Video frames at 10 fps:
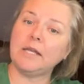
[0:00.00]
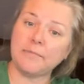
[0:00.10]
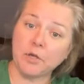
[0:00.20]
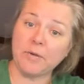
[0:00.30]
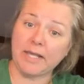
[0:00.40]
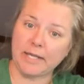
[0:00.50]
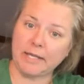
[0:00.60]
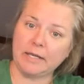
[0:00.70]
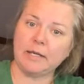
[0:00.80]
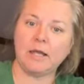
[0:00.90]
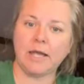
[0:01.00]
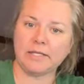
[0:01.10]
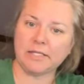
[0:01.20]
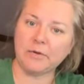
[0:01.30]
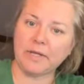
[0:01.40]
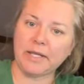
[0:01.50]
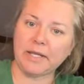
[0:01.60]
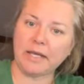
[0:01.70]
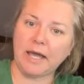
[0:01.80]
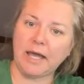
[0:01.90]

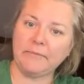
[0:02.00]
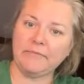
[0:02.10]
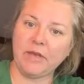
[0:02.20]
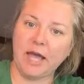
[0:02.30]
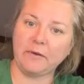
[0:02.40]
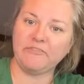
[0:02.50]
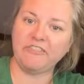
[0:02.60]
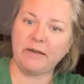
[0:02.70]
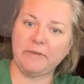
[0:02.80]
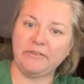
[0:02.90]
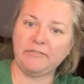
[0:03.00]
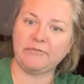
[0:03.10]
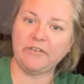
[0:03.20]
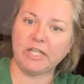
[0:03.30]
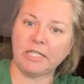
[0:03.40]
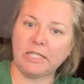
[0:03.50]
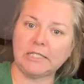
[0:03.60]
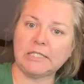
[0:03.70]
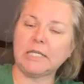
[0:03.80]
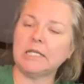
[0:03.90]
MRSMUNSON, hi Fabi from
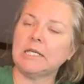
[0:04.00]
Finland.